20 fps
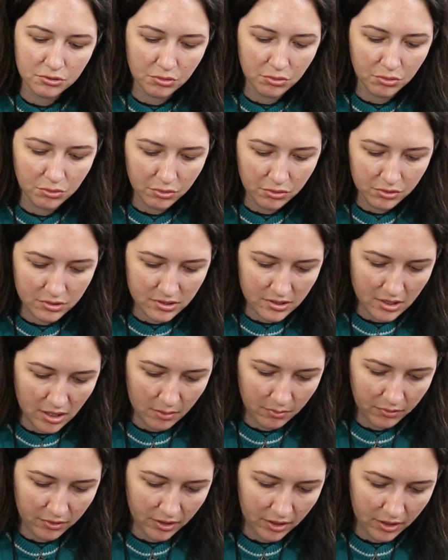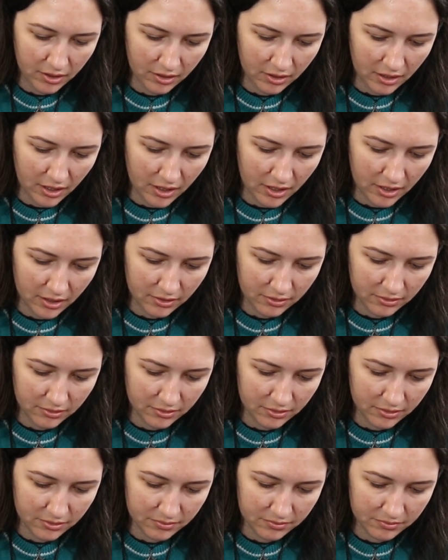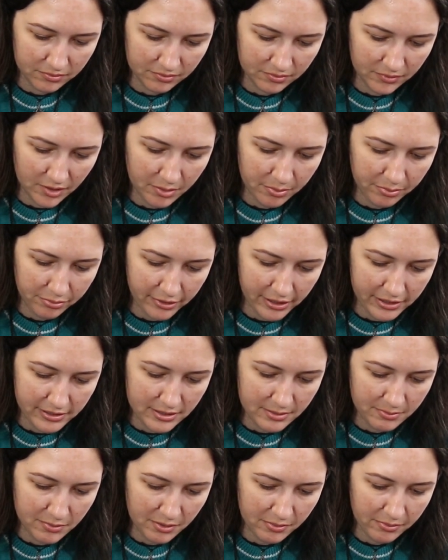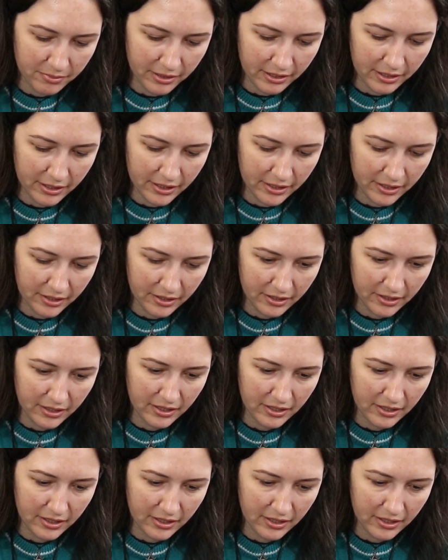to do the same thing and impress me by